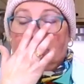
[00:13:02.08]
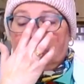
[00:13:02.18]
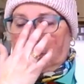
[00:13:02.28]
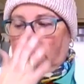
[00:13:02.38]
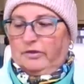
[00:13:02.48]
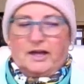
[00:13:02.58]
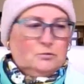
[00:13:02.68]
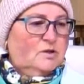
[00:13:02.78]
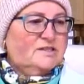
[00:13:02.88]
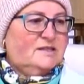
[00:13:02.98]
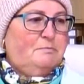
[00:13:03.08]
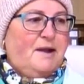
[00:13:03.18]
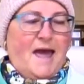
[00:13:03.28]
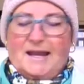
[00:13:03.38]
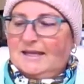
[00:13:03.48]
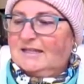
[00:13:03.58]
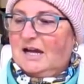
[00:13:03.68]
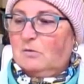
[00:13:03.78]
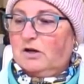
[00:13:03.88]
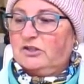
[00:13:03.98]
So that was the blanket
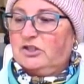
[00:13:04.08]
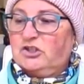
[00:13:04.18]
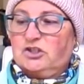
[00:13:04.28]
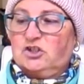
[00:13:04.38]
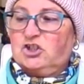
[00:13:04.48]
I wanted to